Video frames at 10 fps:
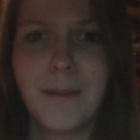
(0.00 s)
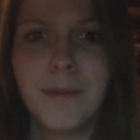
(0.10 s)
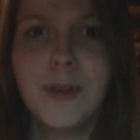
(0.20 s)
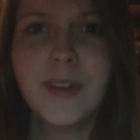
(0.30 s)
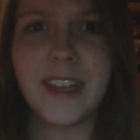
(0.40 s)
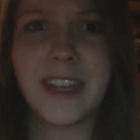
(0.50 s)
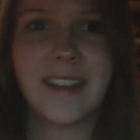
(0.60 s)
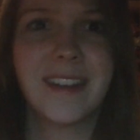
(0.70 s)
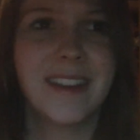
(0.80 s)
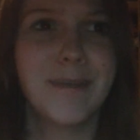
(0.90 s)
music,
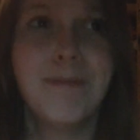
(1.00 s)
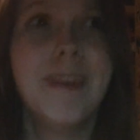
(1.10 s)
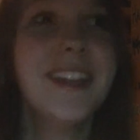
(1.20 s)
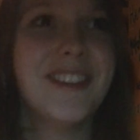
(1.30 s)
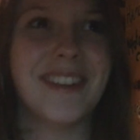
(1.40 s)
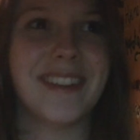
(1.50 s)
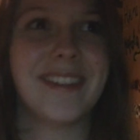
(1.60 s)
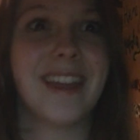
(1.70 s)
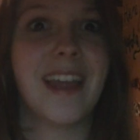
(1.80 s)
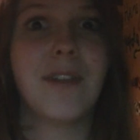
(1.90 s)

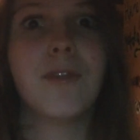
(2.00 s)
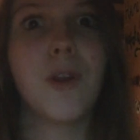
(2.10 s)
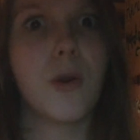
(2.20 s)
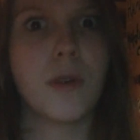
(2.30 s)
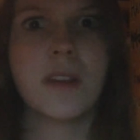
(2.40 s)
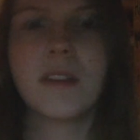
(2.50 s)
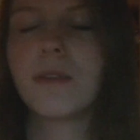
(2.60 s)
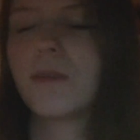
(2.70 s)
beaches, and forests.